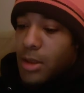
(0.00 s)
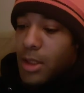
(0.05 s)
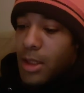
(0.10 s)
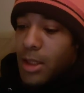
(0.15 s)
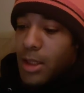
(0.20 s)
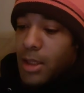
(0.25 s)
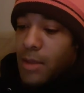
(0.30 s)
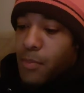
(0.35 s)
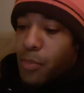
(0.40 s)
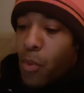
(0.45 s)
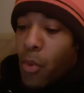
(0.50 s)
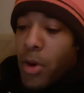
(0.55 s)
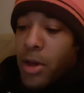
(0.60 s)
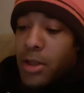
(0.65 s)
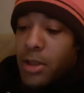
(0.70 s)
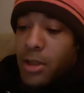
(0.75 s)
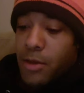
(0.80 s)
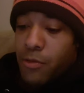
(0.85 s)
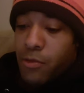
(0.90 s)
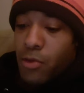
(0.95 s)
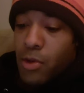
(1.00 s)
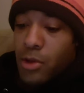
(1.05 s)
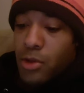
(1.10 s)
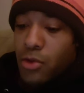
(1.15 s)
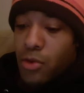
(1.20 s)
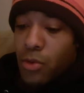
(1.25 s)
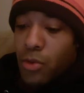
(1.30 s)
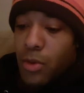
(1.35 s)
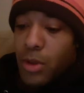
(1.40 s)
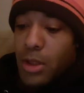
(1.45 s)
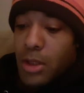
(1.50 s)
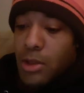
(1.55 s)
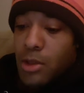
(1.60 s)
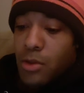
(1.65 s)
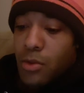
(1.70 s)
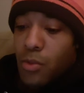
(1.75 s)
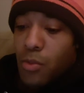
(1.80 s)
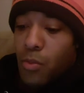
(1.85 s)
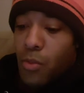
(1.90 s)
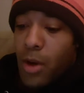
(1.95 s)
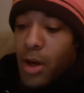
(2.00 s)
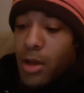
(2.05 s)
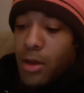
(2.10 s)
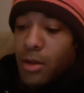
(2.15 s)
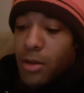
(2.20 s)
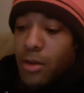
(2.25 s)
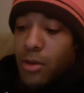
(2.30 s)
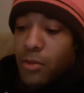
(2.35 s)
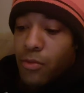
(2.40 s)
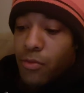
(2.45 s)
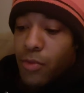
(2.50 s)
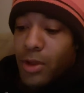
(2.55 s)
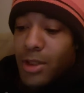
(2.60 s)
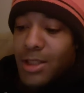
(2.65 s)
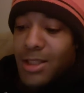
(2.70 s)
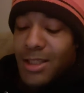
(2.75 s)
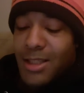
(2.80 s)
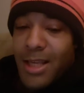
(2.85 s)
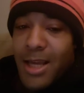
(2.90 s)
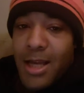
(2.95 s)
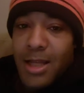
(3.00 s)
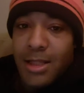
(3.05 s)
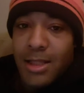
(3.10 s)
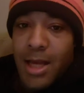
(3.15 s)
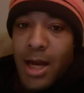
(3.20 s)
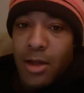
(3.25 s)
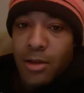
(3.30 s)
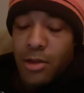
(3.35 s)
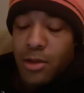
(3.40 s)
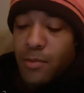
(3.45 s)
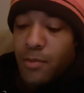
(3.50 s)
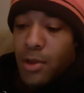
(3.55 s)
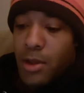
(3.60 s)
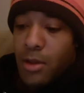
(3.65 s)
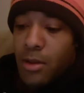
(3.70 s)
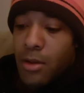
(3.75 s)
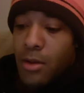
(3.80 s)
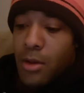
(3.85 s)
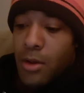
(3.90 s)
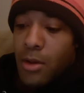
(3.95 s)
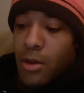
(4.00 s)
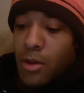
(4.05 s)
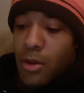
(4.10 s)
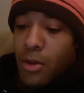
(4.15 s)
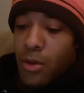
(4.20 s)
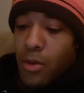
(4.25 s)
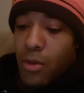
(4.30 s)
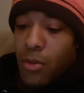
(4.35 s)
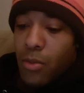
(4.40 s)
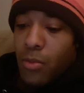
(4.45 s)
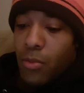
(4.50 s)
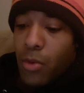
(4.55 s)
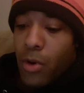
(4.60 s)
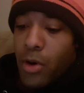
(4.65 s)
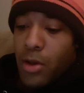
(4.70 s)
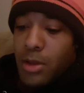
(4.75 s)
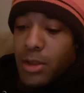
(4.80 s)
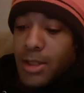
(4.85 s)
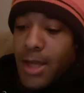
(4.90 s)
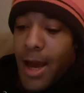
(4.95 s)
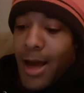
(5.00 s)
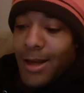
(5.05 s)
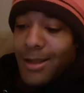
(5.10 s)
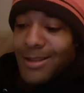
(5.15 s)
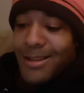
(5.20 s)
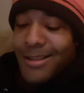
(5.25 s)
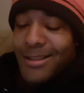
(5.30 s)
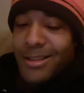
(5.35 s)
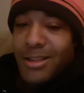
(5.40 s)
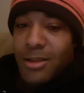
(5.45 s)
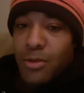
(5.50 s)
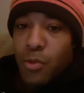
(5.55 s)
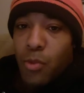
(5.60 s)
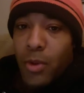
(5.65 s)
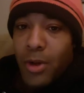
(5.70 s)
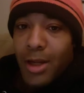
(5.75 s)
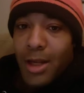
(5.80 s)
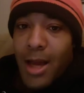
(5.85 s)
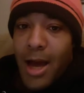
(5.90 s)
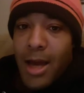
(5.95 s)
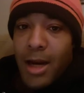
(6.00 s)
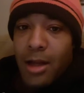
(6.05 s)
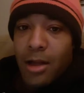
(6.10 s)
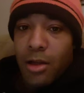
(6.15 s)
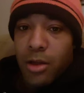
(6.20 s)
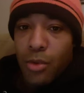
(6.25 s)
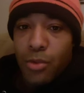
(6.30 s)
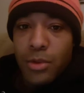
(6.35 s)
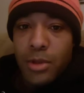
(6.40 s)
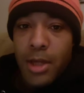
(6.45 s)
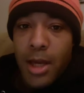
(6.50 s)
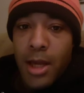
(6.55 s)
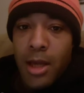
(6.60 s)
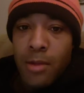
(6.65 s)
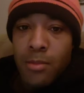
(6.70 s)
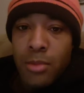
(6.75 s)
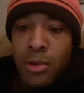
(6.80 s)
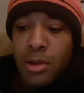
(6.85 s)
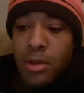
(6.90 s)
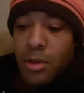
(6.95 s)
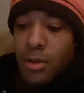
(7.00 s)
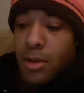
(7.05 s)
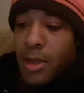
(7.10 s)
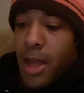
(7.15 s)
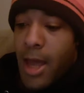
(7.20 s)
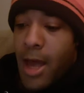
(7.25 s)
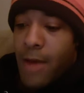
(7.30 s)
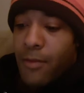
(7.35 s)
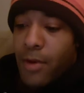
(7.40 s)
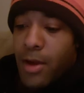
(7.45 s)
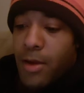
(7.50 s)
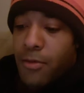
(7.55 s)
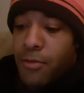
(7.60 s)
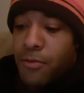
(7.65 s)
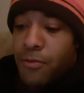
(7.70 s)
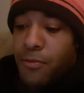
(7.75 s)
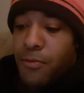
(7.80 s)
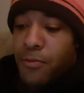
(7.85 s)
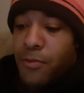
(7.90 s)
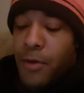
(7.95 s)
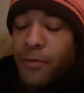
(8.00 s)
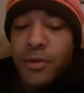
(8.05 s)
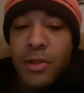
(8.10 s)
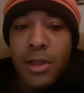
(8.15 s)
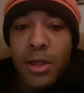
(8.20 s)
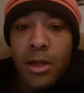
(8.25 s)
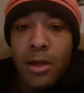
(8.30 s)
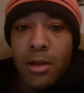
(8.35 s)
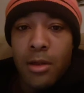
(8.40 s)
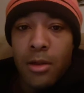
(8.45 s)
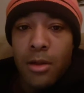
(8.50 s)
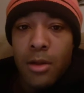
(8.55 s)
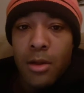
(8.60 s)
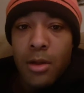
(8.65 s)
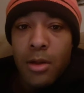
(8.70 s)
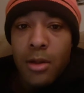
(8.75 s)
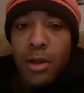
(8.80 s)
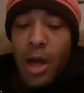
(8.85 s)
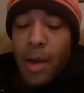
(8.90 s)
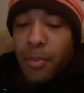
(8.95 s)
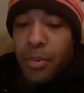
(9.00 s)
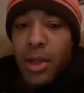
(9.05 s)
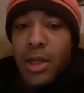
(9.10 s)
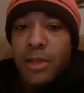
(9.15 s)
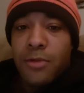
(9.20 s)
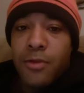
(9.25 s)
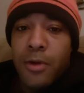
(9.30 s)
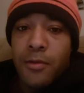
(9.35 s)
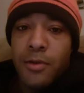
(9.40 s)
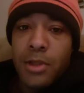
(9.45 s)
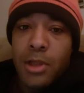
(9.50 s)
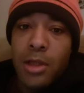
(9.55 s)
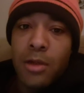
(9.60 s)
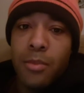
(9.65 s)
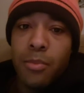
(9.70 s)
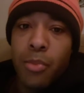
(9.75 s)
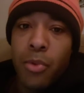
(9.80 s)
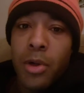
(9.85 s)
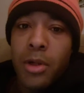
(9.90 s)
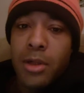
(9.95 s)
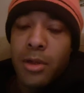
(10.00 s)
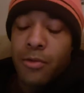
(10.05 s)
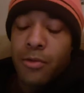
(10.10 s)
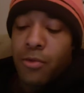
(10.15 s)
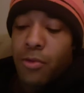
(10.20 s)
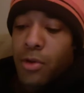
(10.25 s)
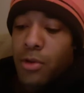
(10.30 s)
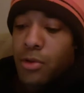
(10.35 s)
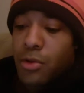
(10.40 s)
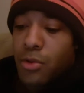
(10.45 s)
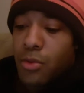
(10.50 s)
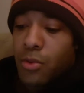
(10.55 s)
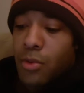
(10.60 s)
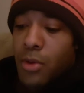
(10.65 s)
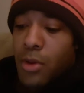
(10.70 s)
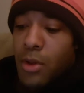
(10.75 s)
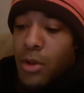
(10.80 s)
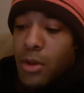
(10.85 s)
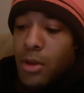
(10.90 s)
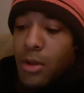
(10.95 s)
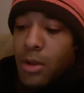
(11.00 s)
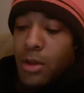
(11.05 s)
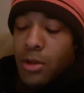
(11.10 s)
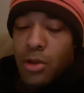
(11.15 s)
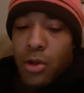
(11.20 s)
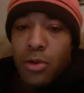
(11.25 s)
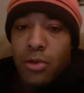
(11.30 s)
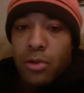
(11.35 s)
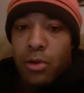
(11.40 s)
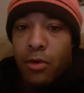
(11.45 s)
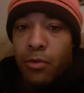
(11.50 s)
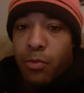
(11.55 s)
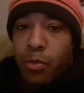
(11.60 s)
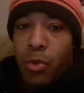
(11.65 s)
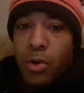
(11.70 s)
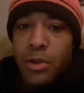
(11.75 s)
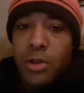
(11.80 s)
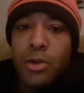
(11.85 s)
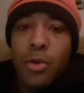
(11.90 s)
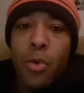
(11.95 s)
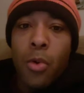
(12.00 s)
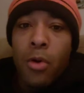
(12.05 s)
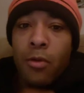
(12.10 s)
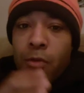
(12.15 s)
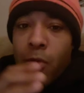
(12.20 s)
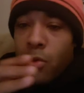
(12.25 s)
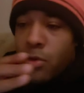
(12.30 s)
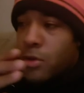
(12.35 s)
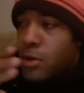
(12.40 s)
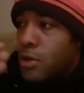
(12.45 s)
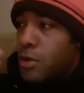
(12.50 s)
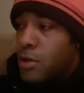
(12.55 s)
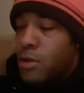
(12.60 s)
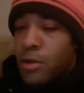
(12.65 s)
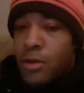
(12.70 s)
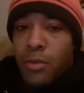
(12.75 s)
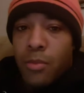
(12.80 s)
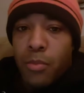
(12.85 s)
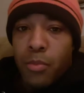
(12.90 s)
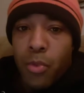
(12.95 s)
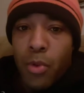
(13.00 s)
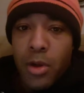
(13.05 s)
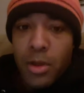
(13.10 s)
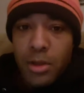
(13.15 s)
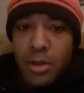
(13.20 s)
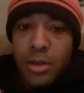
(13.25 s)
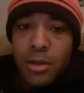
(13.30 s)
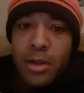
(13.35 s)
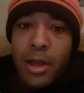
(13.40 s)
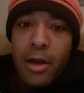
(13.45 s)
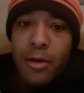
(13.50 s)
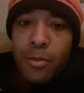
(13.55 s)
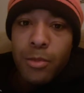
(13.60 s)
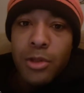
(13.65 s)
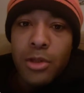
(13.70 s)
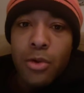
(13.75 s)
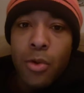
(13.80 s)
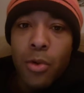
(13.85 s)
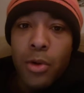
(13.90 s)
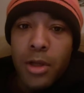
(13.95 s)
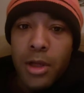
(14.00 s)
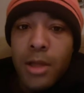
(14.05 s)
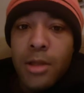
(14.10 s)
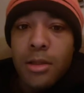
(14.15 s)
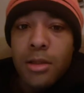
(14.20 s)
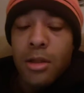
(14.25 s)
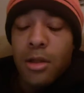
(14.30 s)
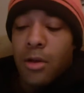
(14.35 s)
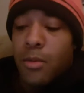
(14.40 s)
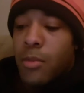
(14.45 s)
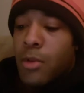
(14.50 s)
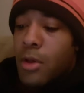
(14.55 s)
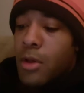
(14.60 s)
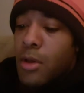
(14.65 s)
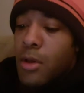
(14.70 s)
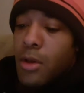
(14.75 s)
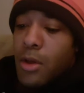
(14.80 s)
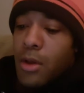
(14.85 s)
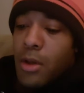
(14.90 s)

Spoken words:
The point differential is what really stands out to me. Whereas Dallas has won a lot of close games, they have a plus 15 point differential in terms of points scored versus points that have been scored against them.